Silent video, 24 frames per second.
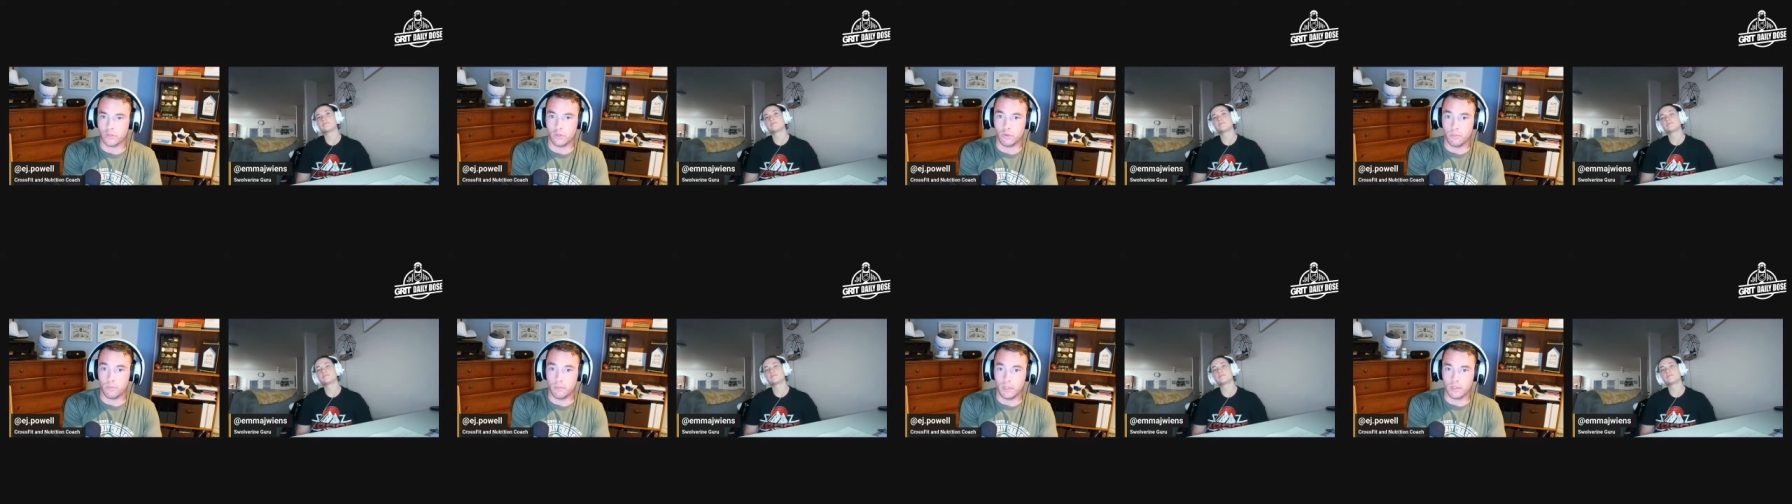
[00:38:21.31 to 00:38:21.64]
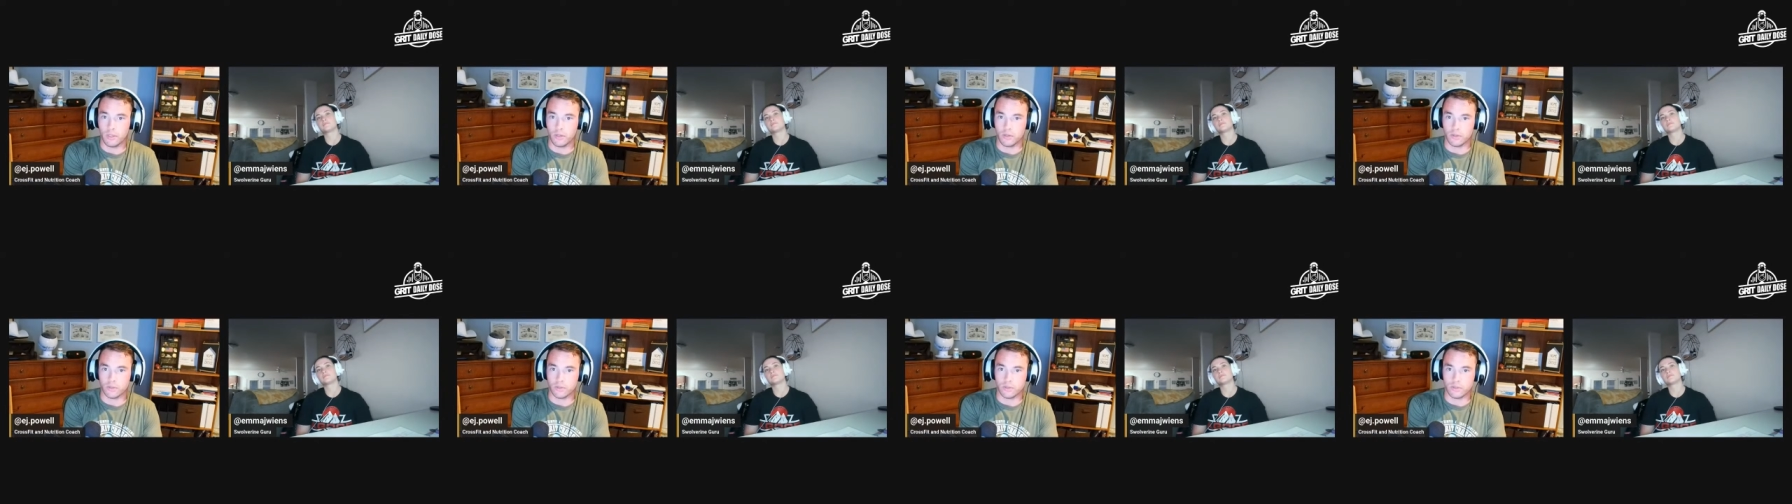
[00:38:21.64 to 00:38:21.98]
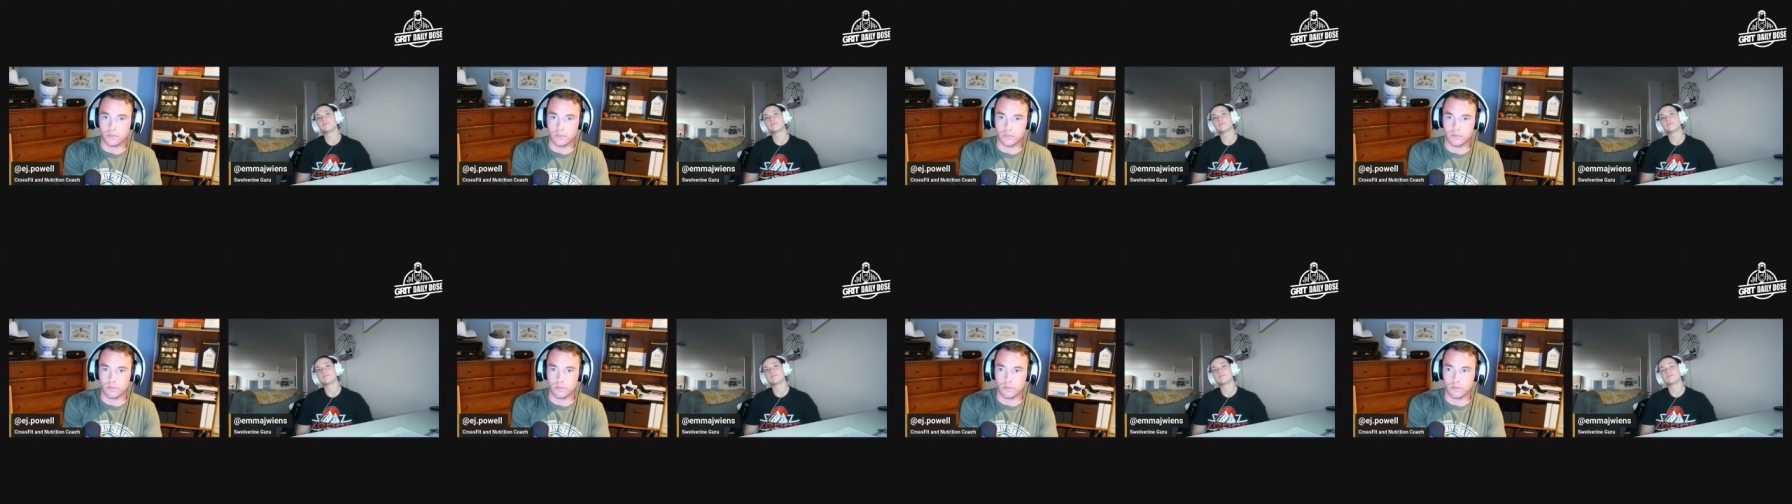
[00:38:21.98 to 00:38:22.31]
for 1 or
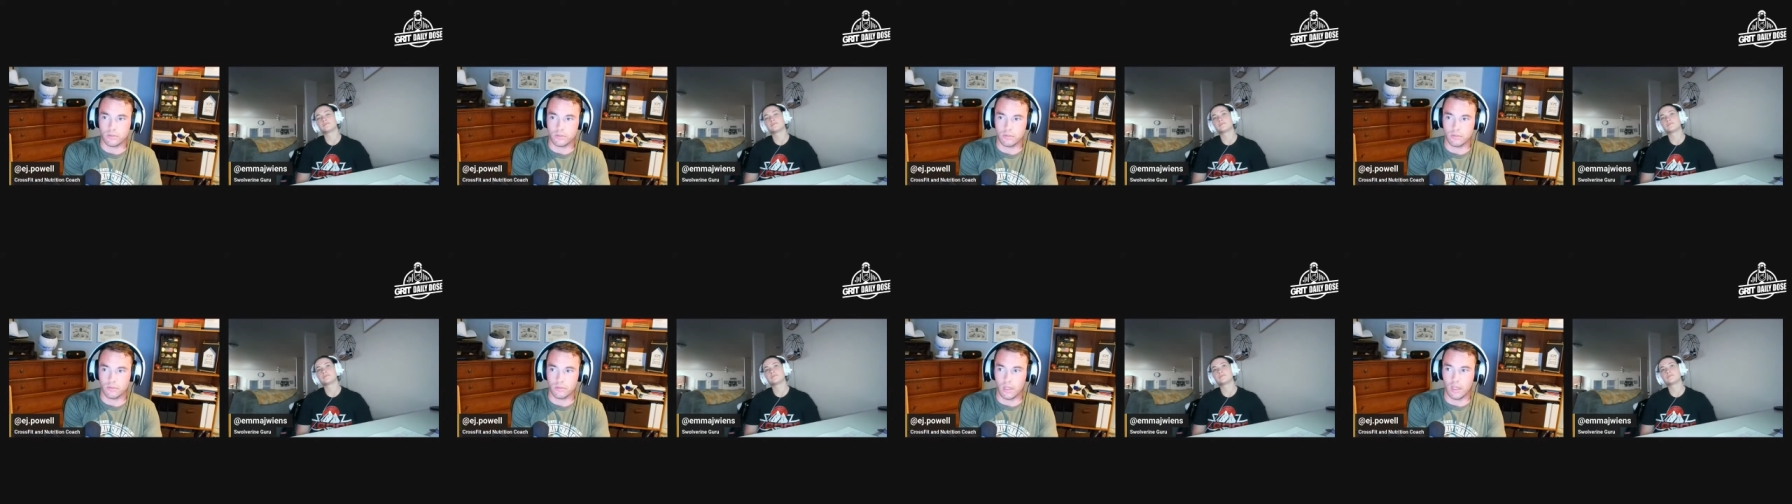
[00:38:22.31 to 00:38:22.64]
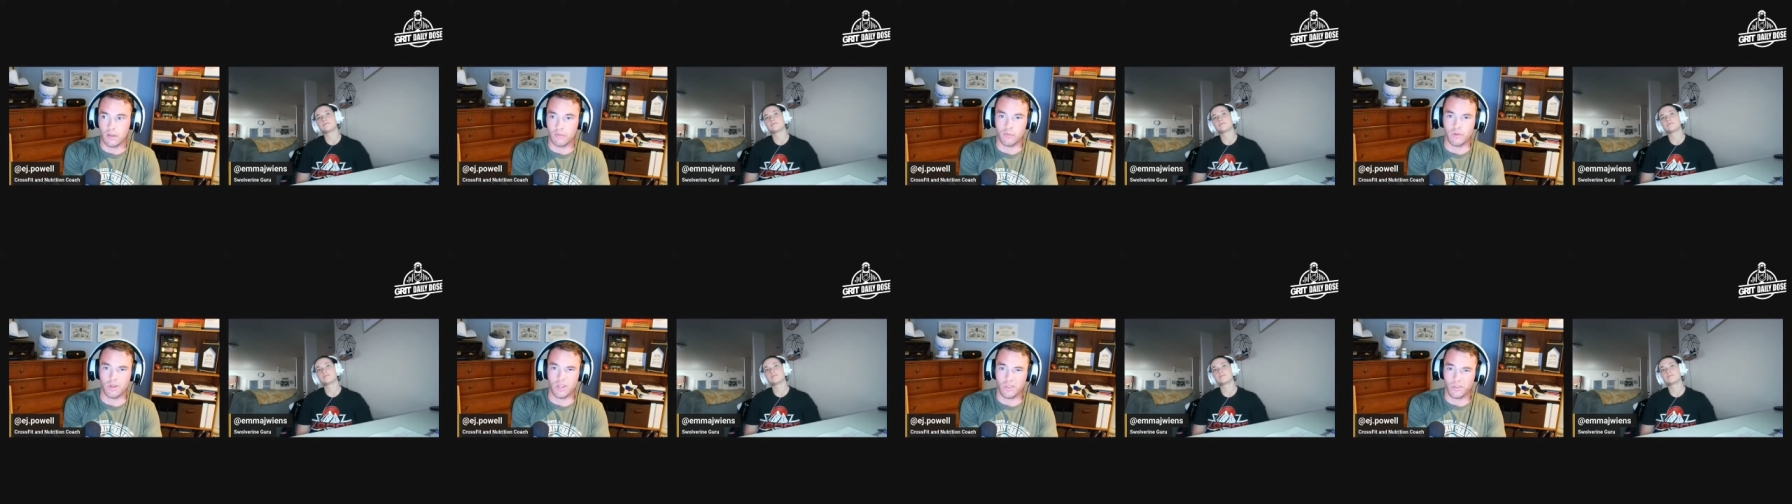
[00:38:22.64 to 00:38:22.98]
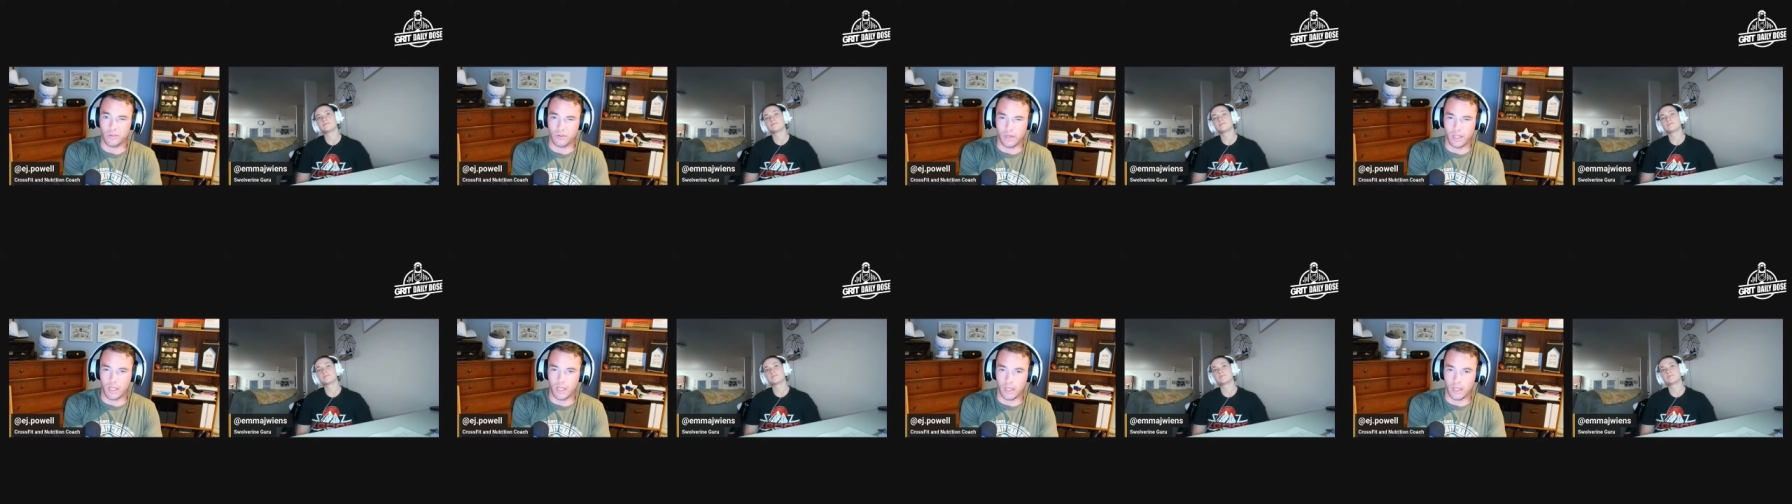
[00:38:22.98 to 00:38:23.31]
2 meals
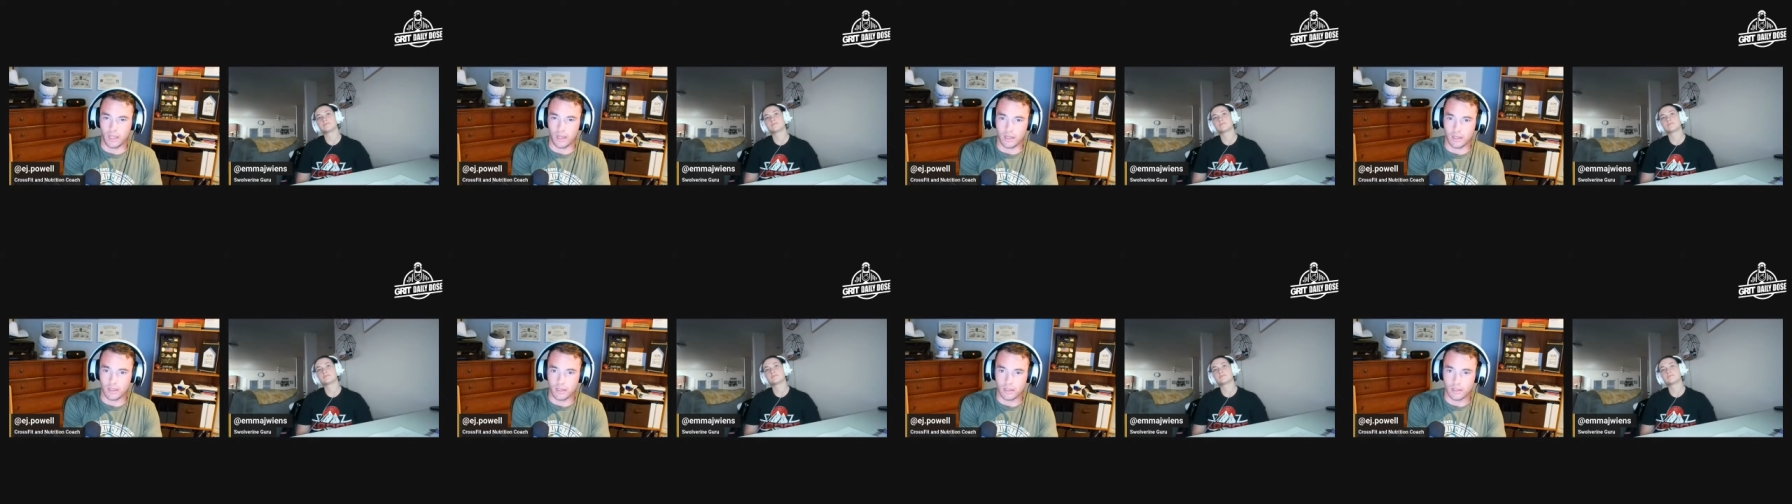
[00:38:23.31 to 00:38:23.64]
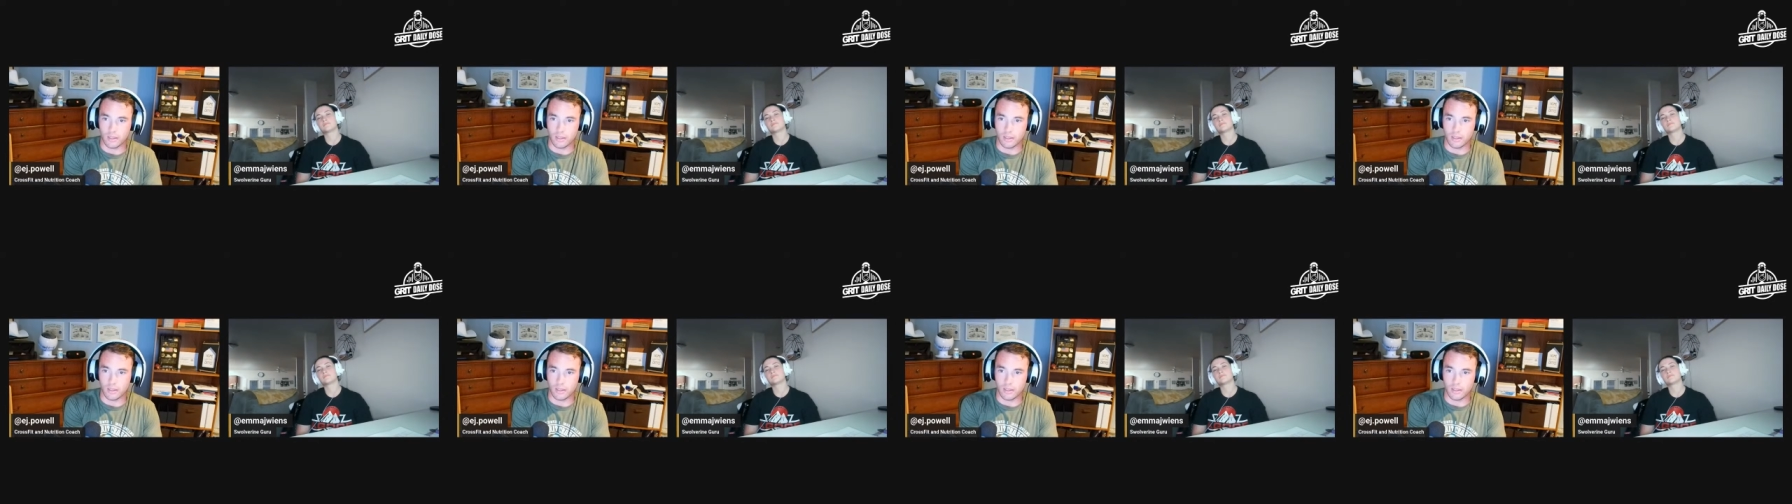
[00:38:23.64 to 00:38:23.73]
every other